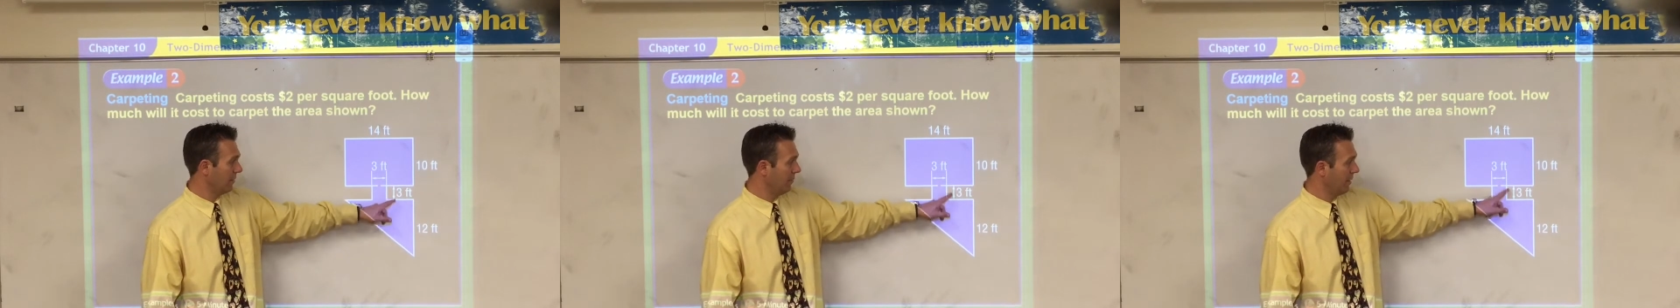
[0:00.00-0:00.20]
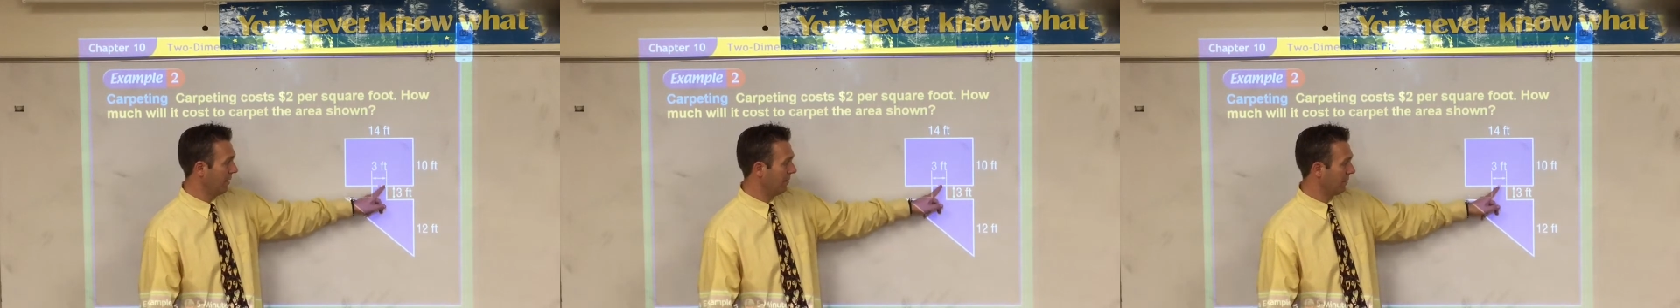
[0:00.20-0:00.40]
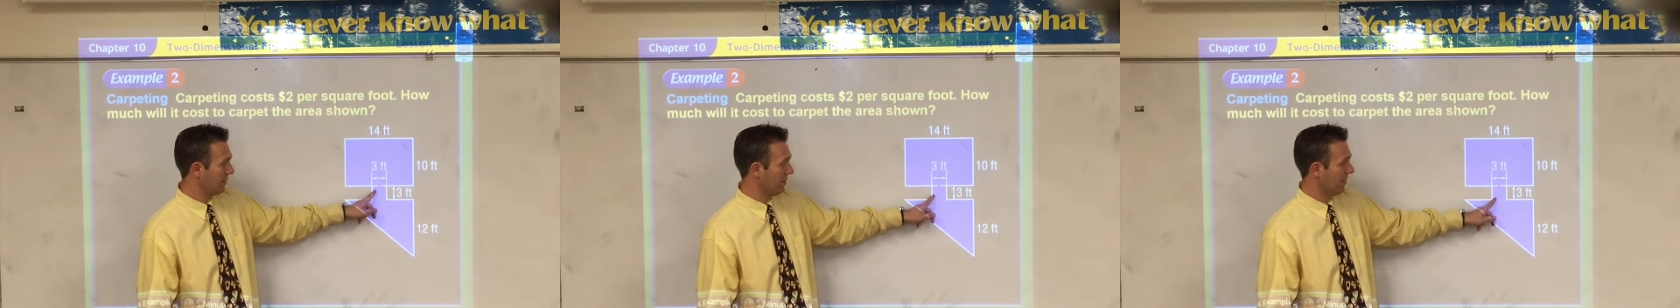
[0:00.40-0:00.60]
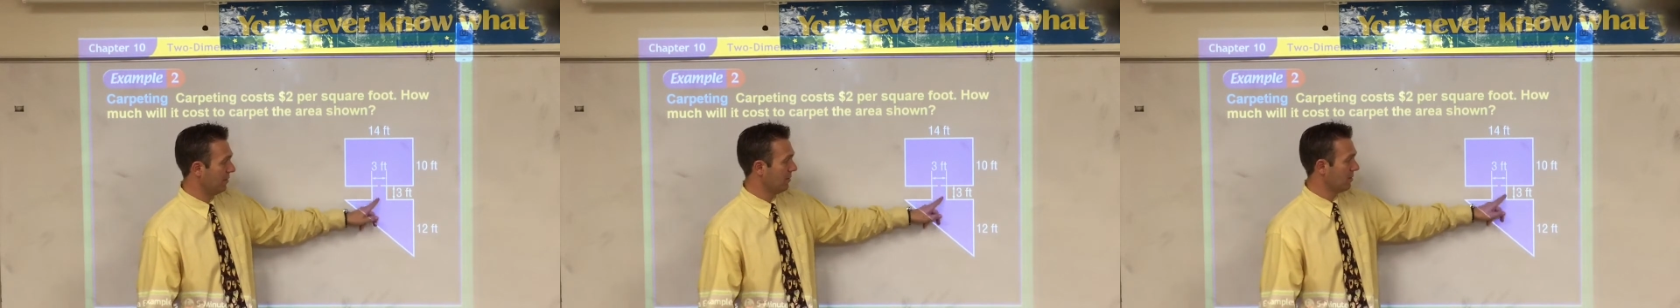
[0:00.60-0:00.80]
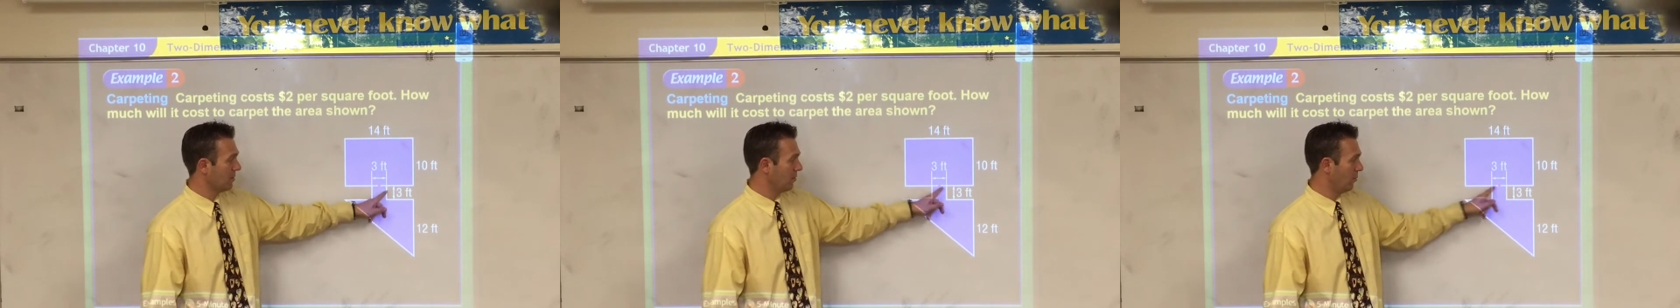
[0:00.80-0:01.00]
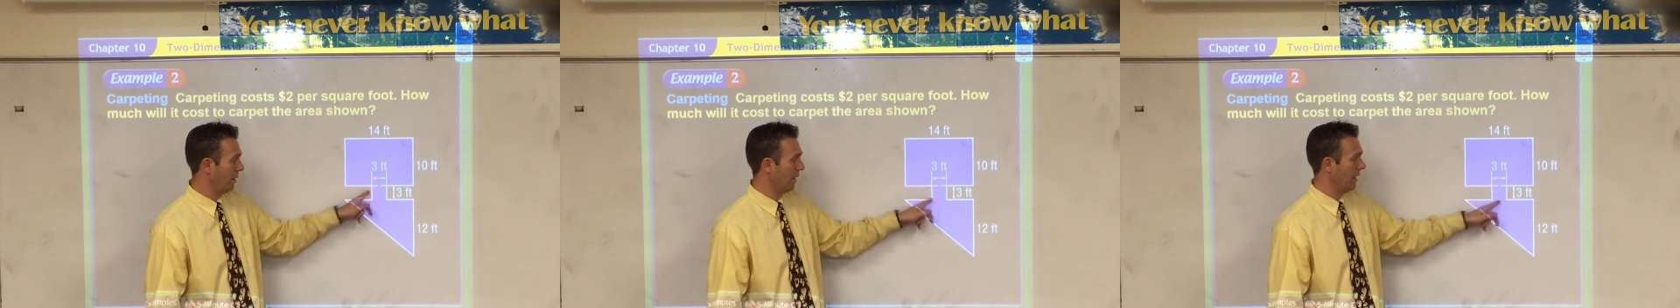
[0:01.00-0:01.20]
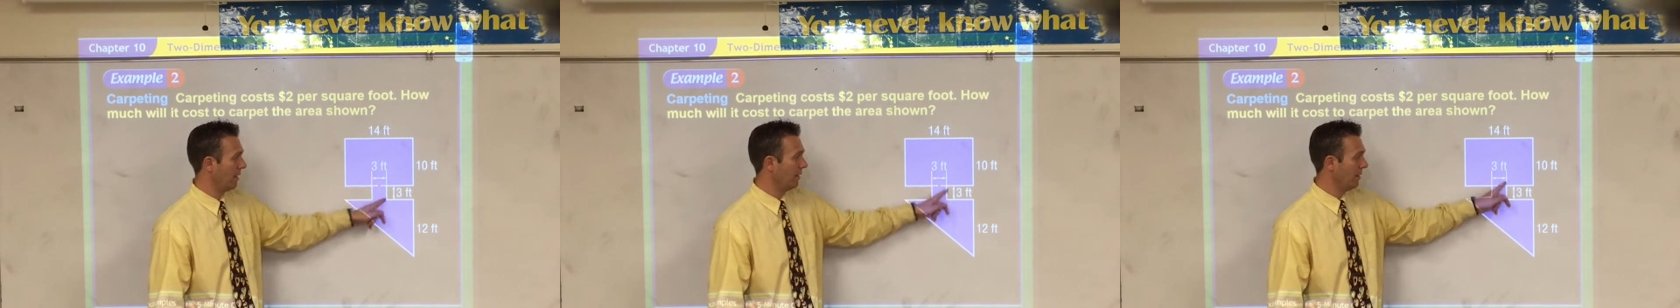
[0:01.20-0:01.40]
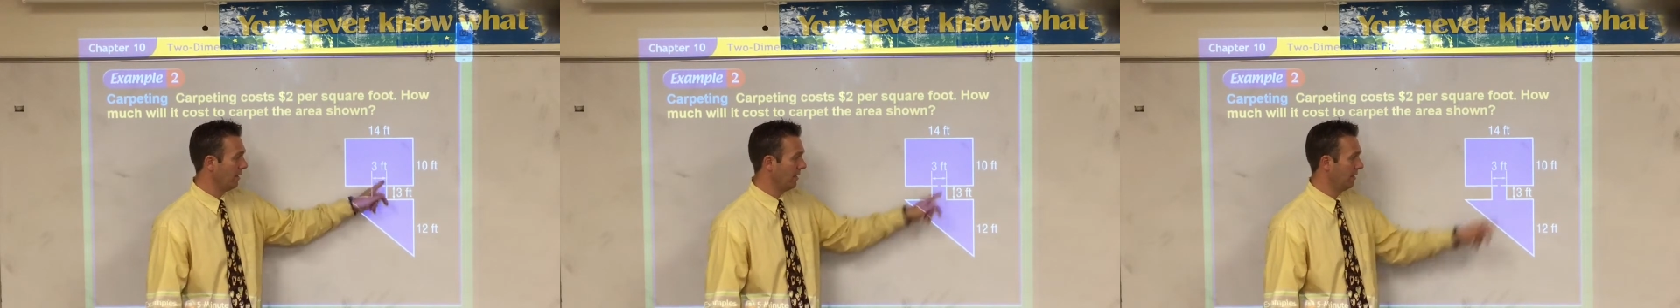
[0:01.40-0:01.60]
and we have this little
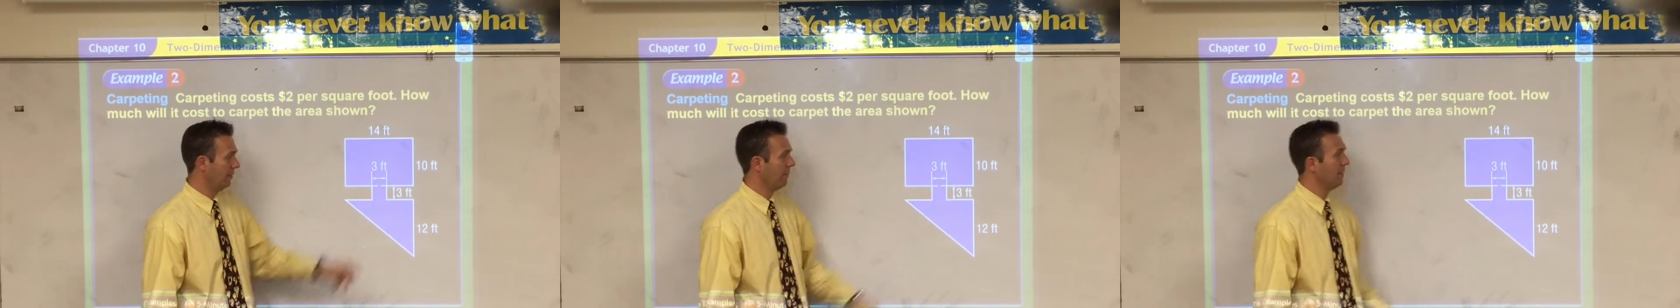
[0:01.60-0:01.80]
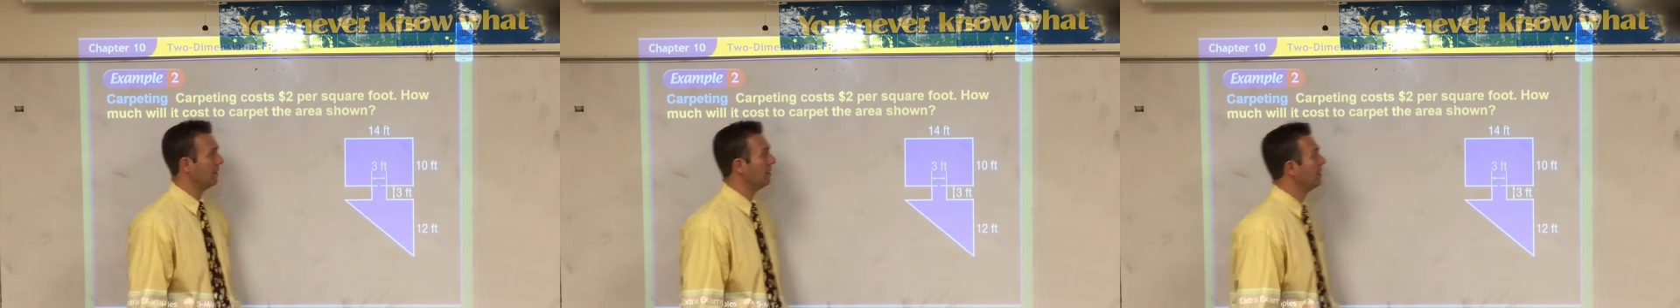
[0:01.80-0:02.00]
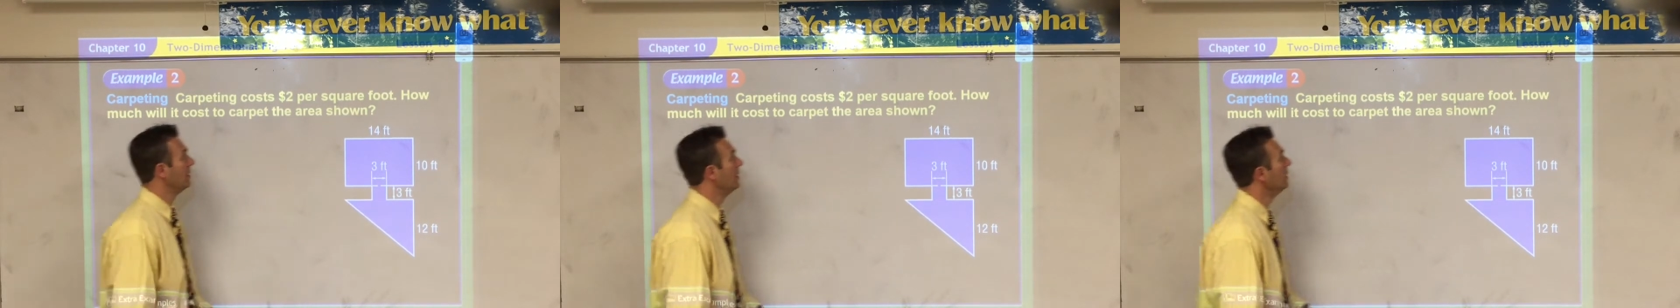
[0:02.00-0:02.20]
square in the middle.